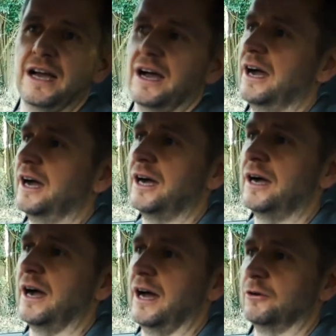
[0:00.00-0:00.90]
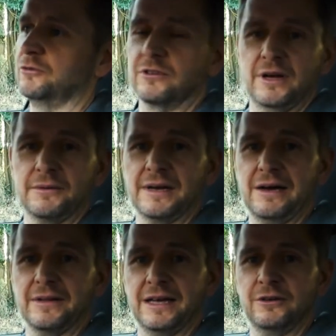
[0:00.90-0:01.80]
and also anyone
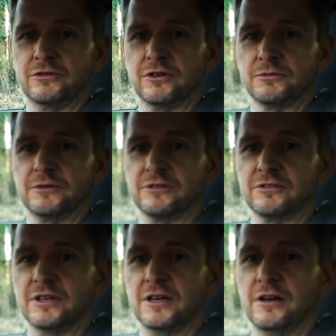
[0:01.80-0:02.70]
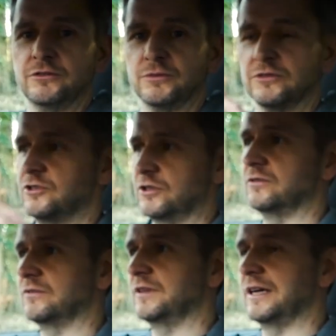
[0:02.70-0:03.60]
out there who's got some interesting cars who wants to shoot
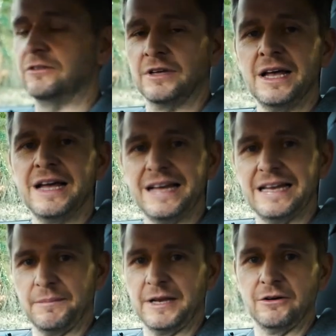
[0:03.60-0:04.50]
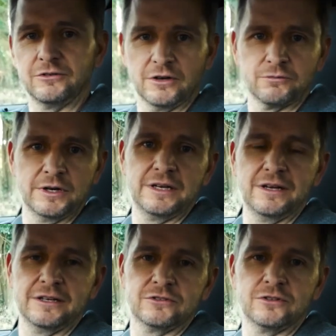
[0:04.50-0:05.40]
some videos, let me know, because I'd really
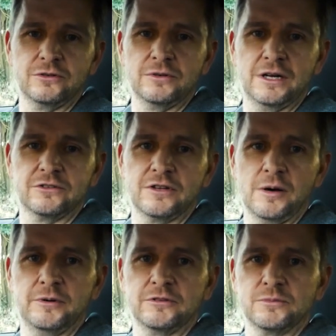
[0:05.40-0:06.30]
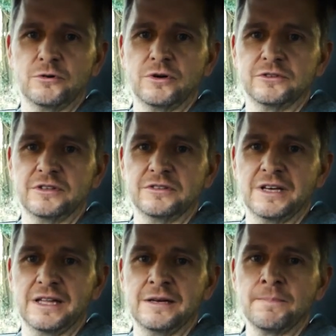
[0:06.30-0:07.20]
like to start putting some more content
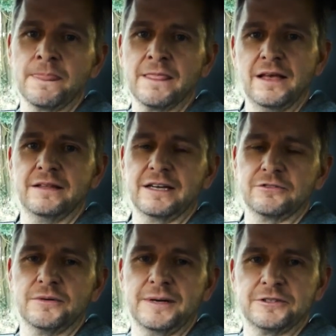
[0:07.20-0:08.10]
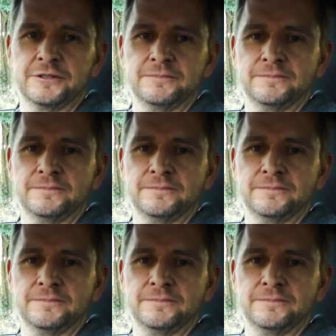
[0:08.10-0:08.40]
together. Thanks very much.